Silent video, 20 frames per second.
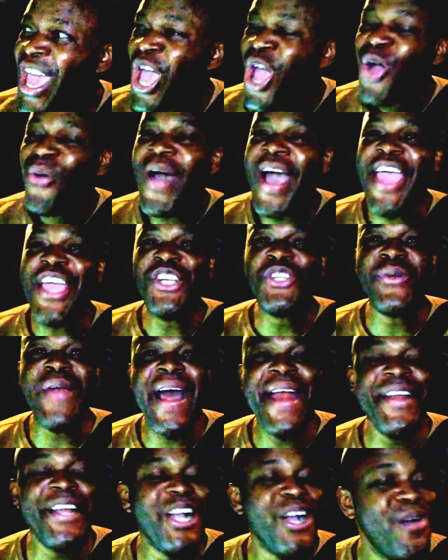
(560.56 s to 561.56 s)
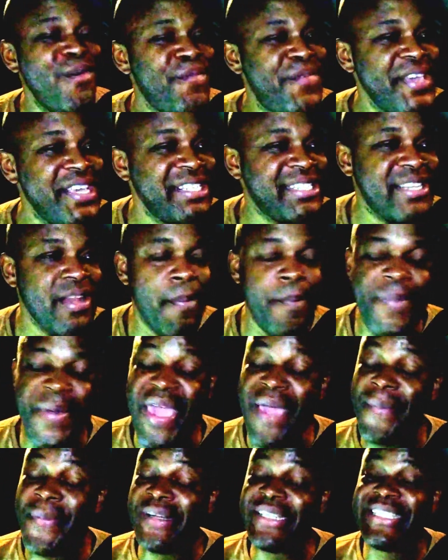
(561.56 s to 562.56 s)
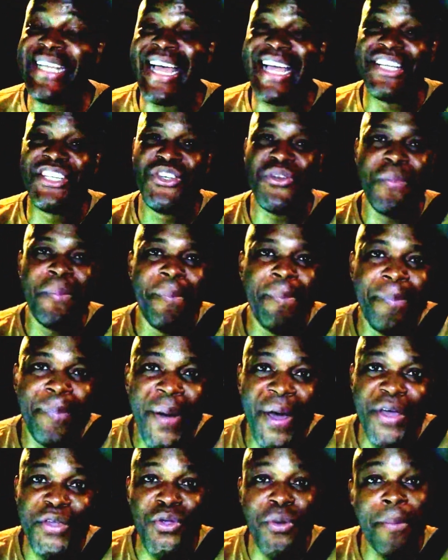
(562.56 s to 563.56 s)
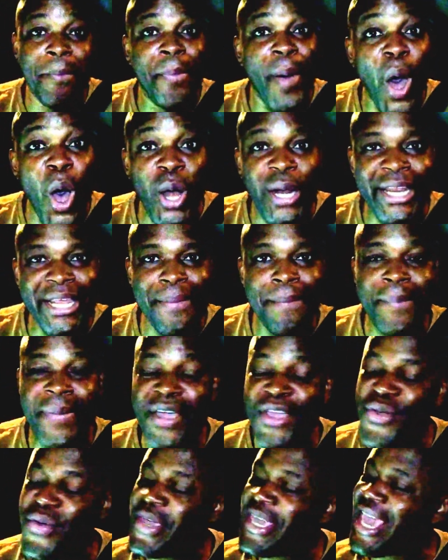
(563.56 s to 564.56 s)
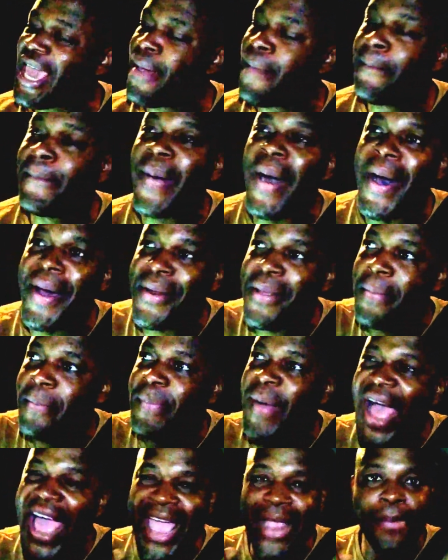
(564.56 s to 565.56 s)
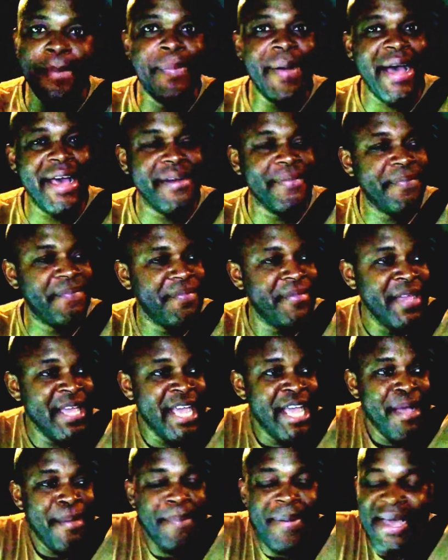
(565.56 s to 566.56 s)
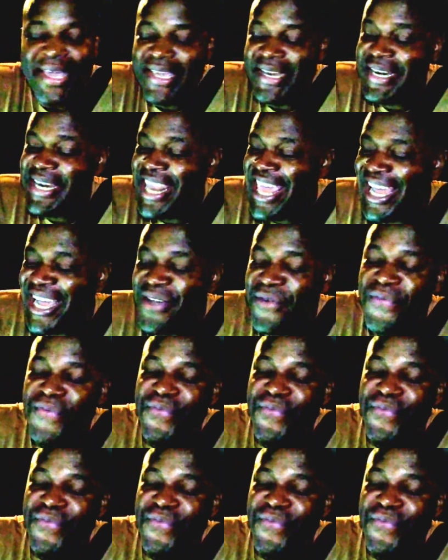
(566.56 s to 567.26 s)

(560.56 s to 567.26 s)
Why are you trying to convince the people that you ballin', but you getting bodied back by a nigga